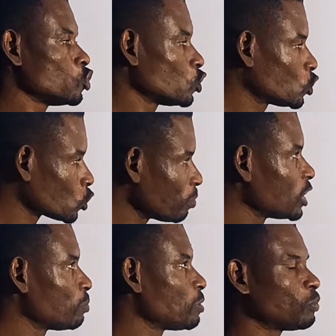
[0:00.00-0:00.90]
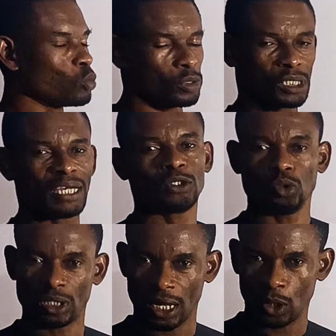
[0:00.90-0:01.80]
So many people will try
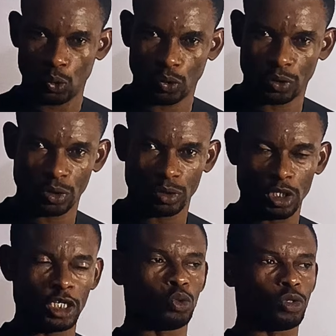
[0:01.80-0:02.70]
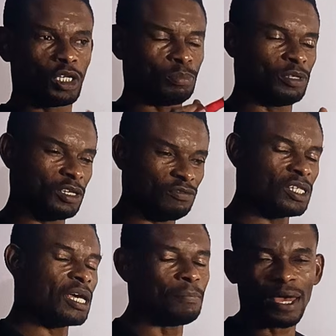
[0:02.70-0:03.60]
to download. It will keep
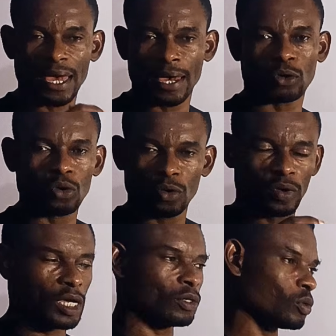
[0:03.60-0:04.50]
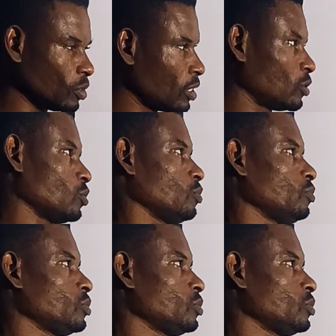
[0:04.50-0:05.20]
giving them error, error, error.